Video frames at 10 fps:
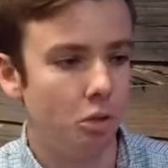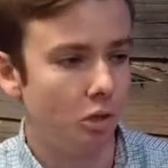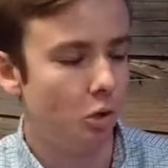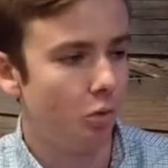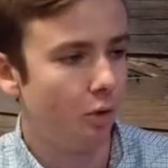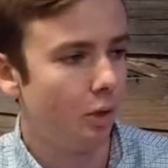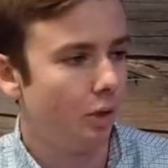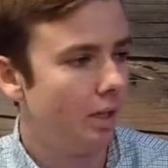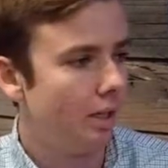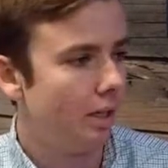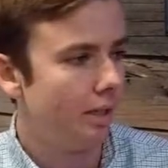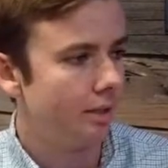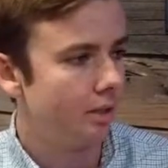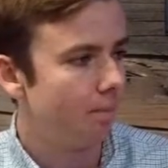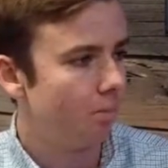was over
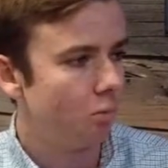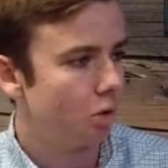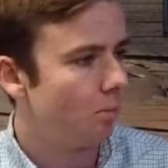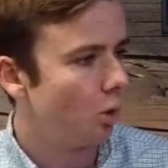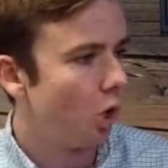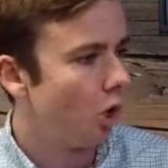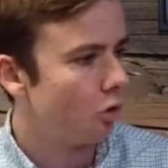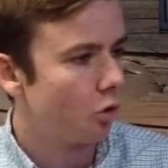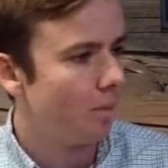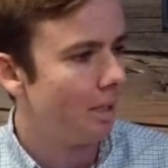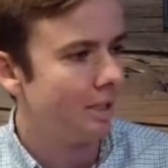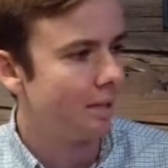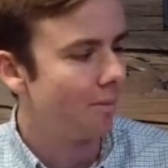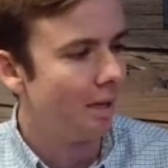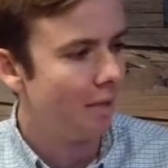some lawn trimmings
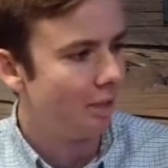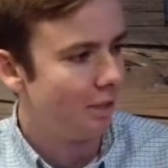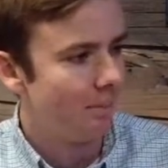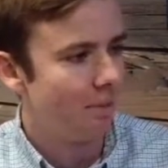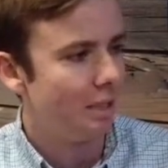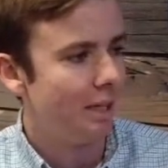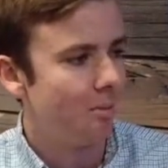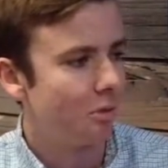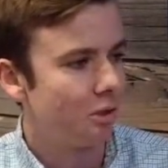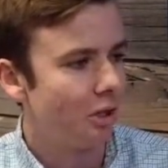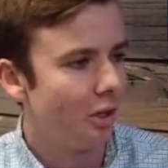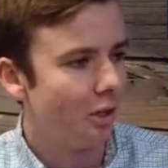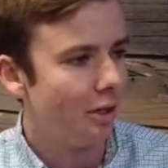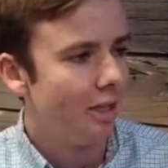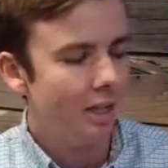that may have ended up in the neighbor's
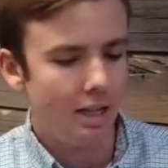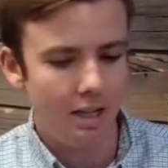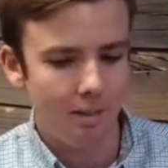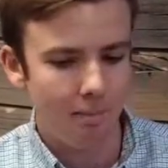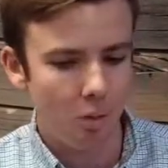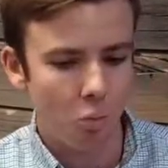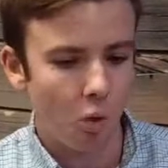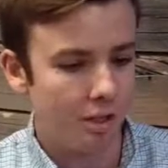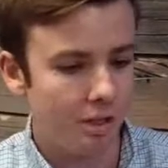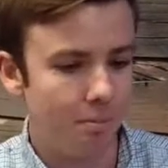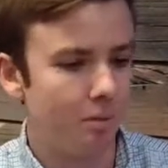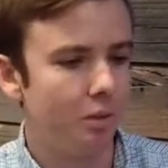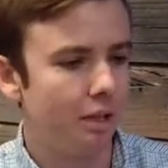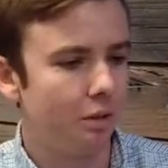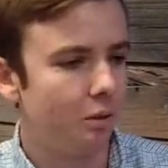yard. It wasn't a
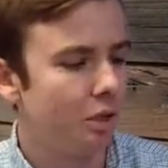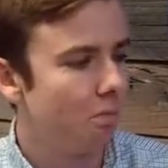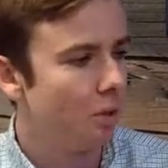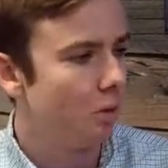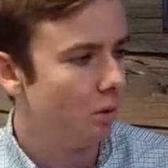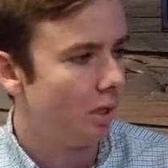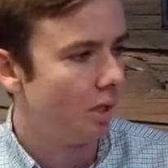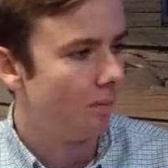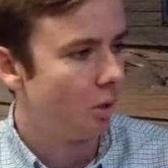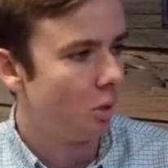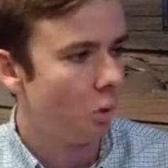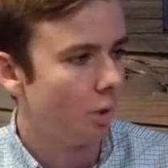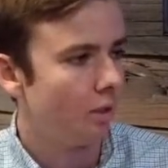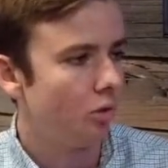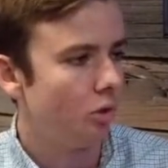political dispute,
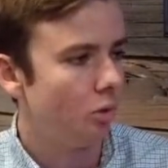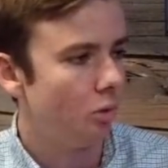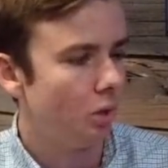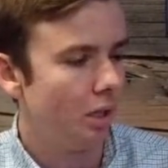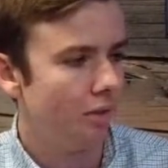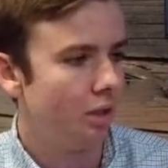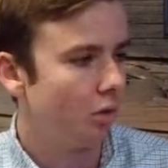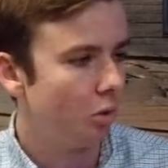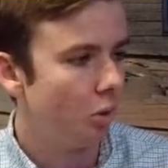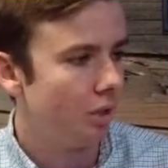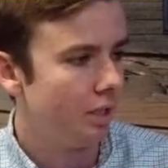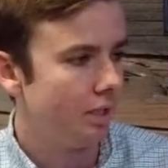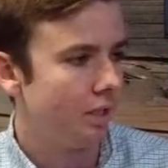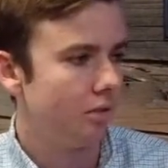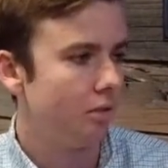according to the
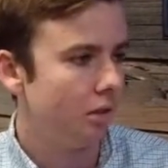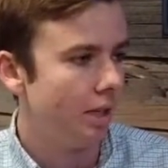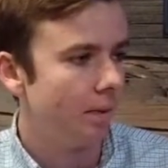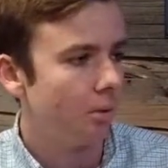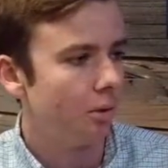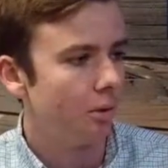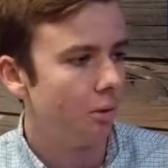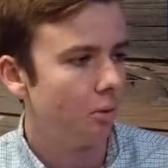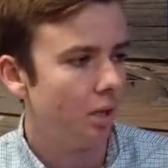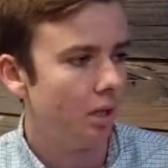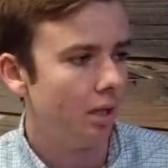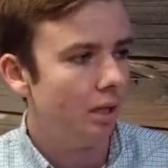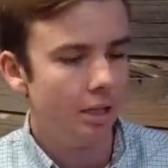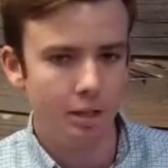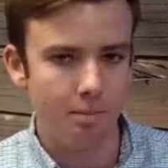authorities and to the neighbor who
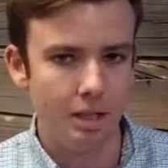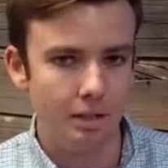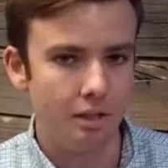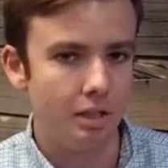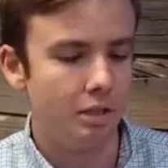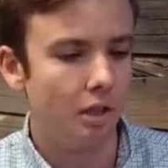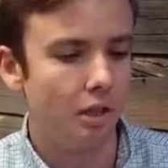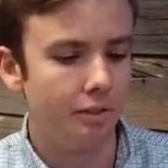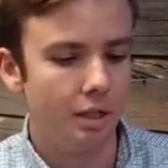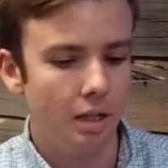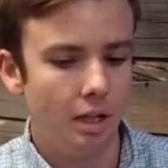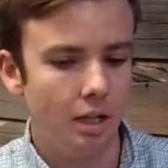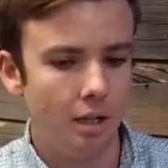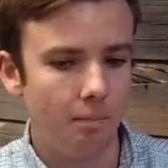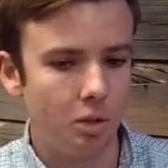committed the assault.
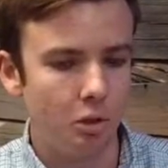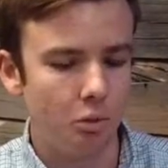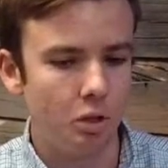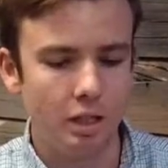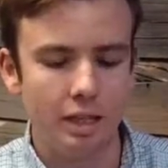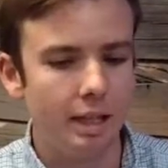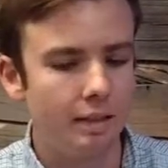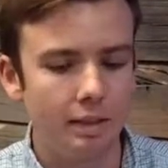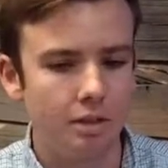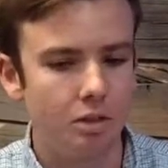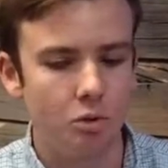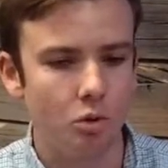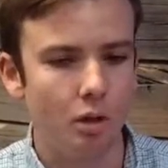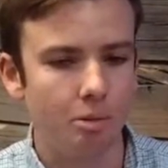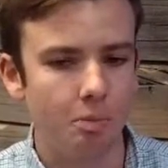So to connect this to
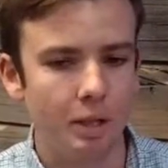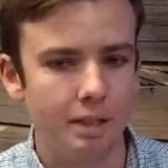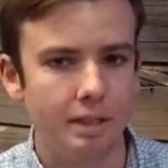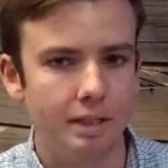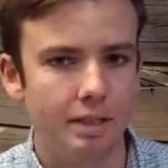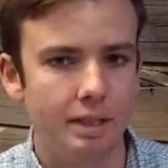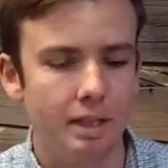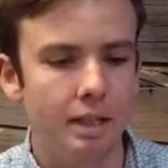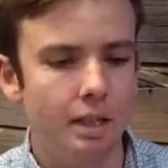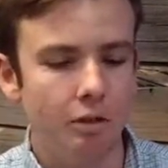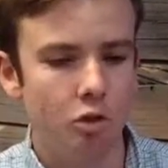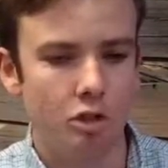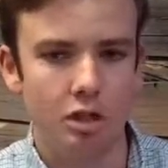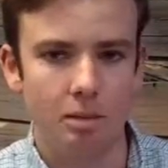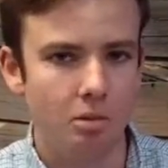Trump's presidency
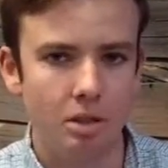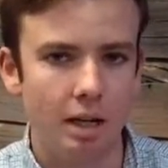just seems